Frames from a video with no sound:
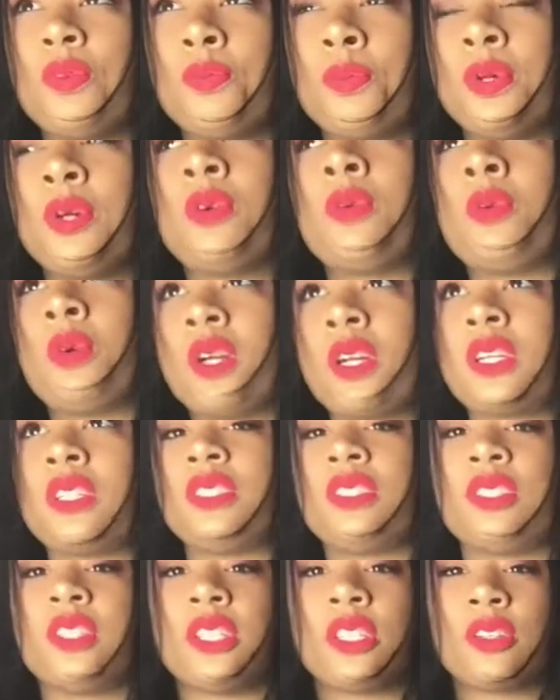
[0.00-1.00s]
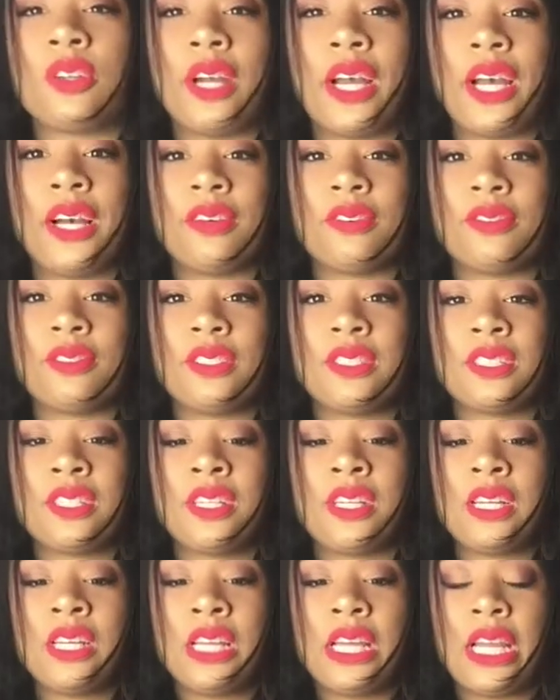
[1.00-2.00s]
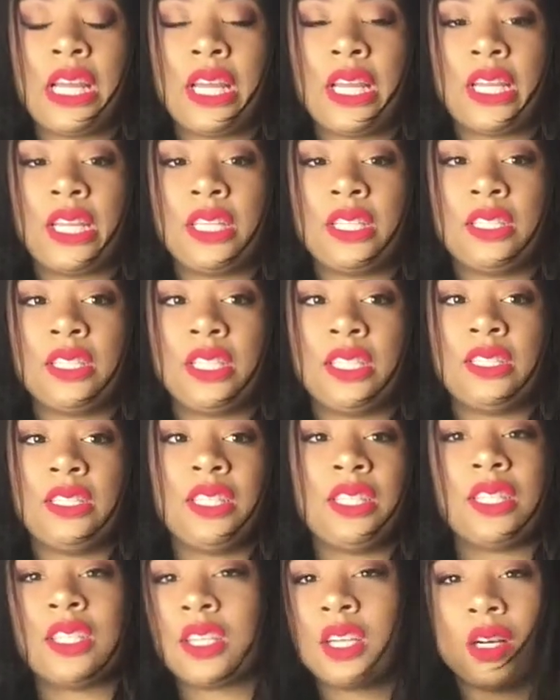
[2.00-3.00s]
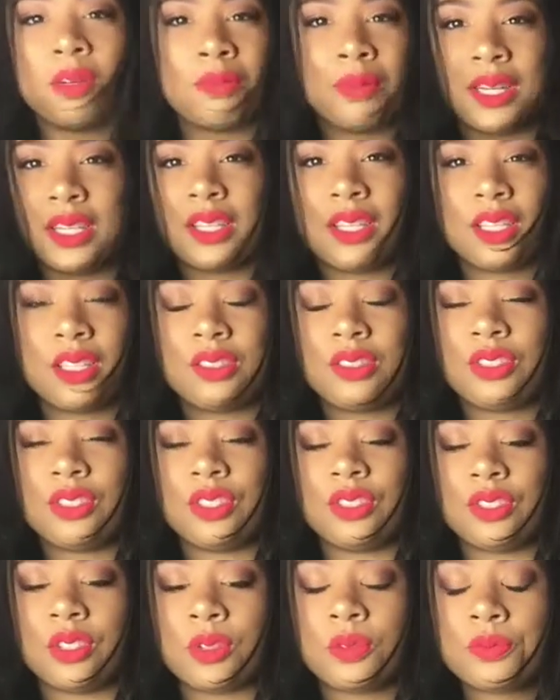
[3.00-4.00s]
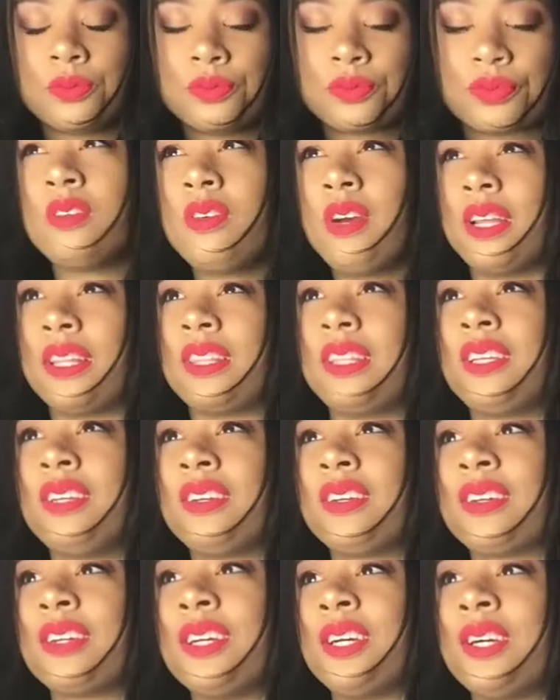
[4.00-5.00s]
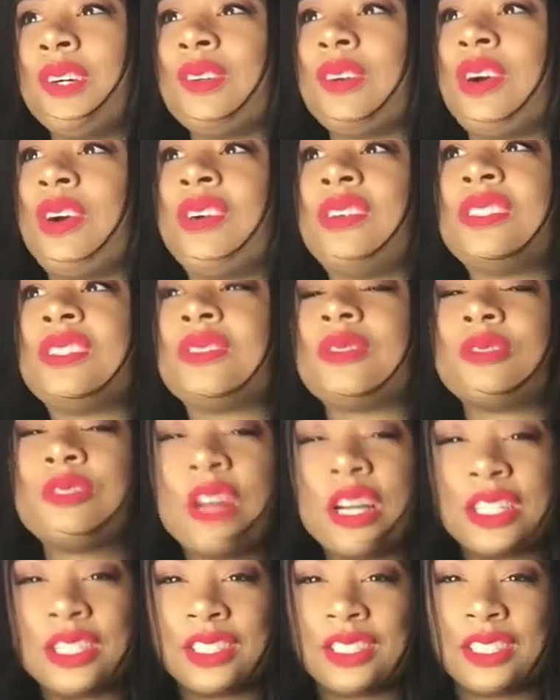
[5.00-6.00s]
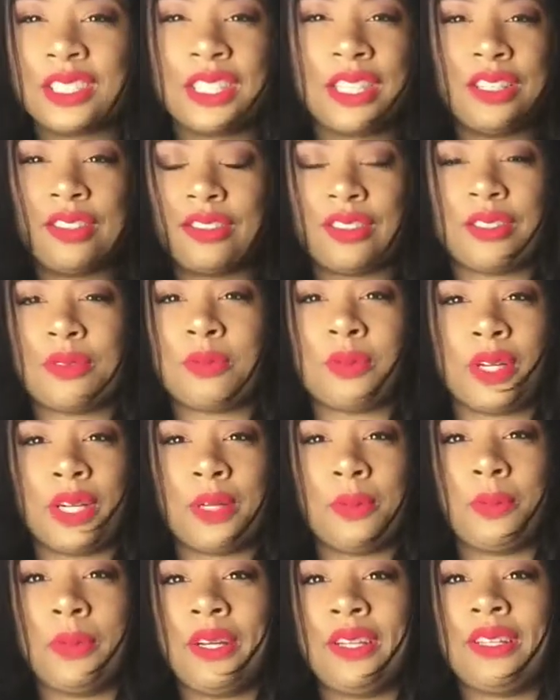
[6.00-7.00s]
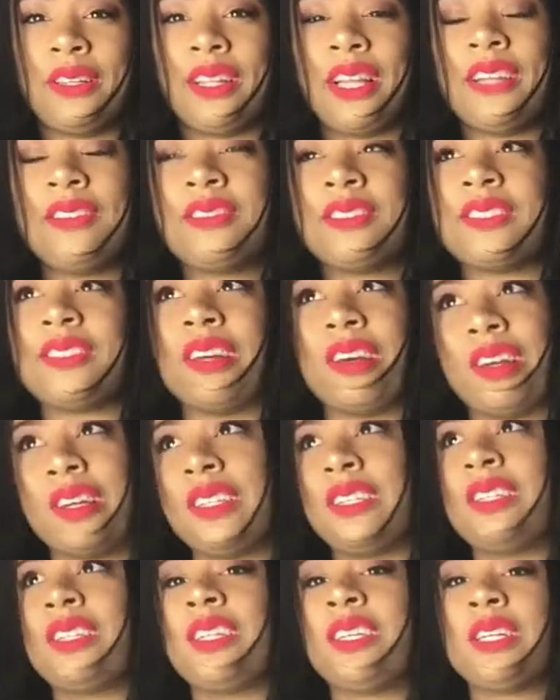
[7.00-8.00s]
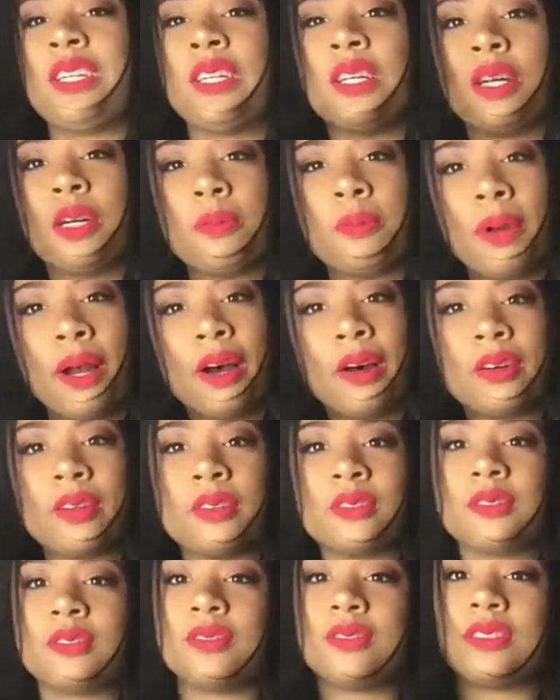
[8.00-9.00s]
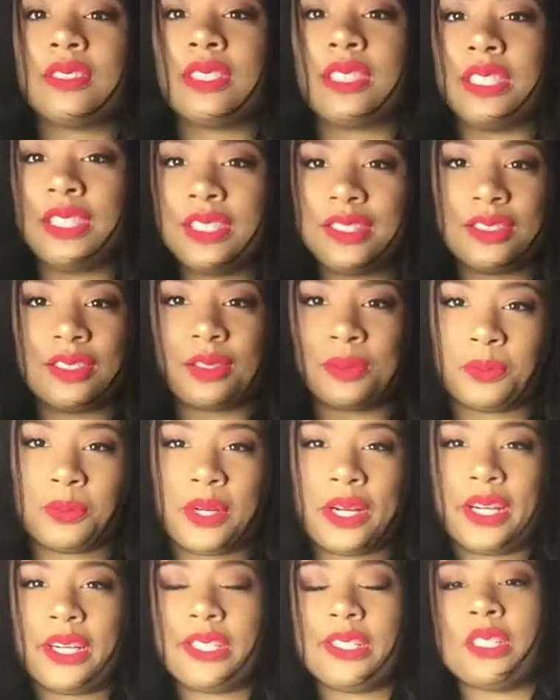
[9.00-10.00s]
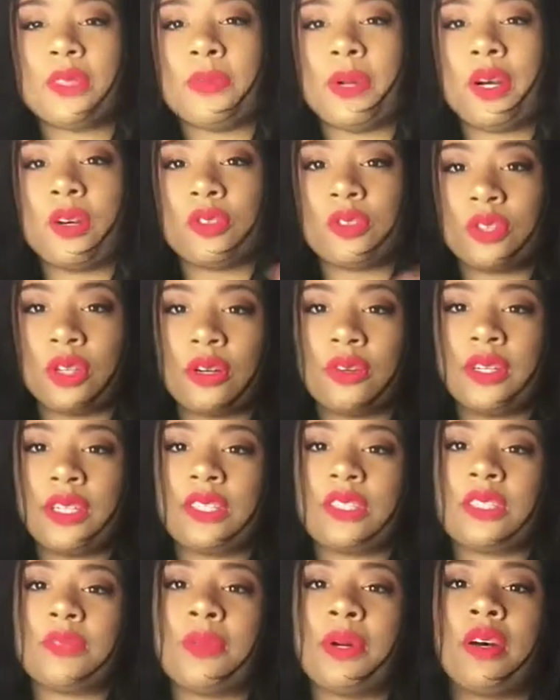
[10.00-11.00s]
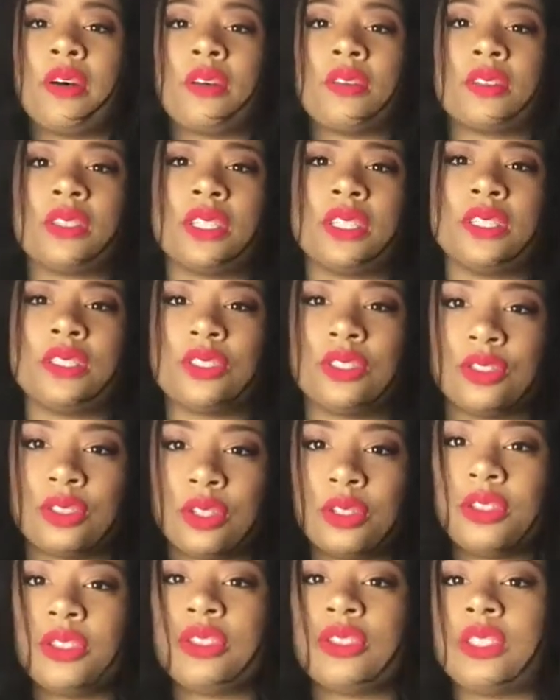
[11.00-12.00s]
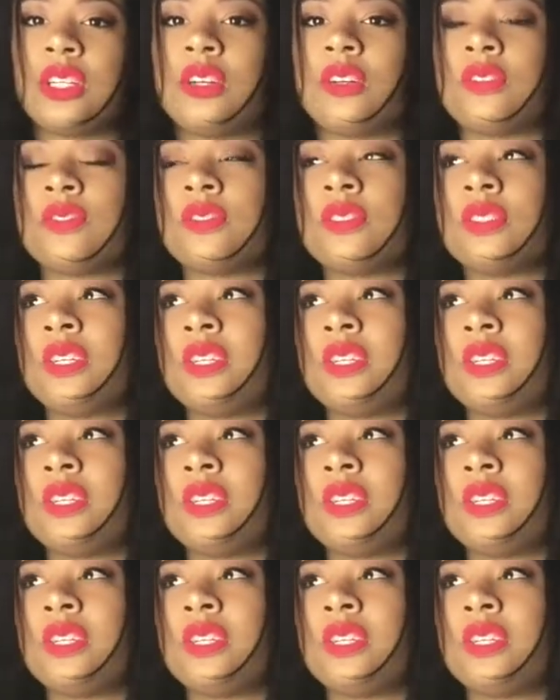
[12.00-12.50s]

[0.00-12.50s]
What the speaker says: put work into their craft, and it didn't come like this, Well, I think we're all in a rush to get somewhere, but life's not about getting somewhere. It's about growing. It's about getting to know yourself.